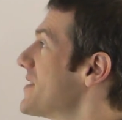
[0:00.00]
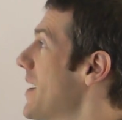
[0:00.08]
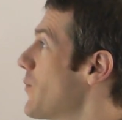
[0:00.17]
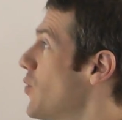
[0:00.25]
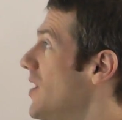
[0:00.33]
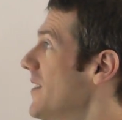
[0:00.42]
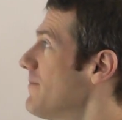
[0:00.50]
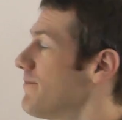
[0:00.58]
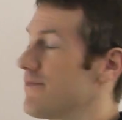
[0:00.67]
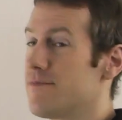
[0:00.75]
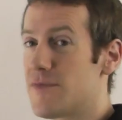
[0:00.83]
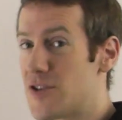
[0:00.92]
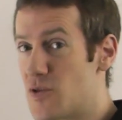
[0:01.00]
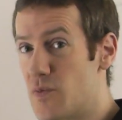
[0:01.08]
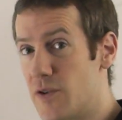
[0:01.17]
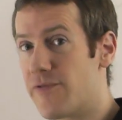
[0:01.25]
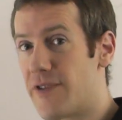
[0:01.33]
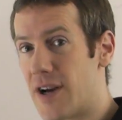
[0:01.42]
step 1, you
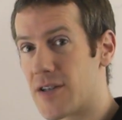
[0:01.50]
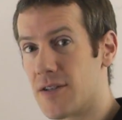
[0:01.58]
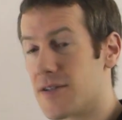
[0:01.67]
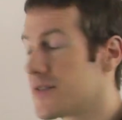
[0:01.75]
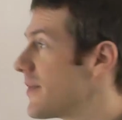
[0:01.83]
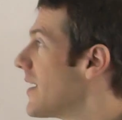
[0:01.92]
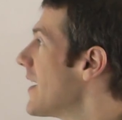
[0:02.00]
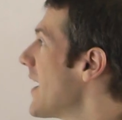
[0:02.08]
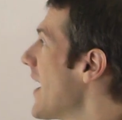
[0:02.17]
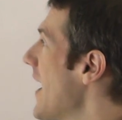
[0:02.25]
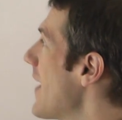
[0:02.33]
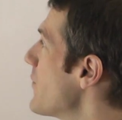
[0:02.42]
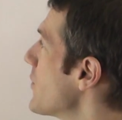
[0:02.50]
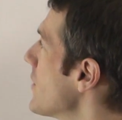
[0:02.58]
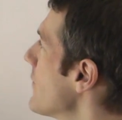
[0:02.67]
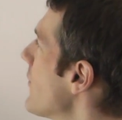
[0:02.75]
remove fractions. Have we got any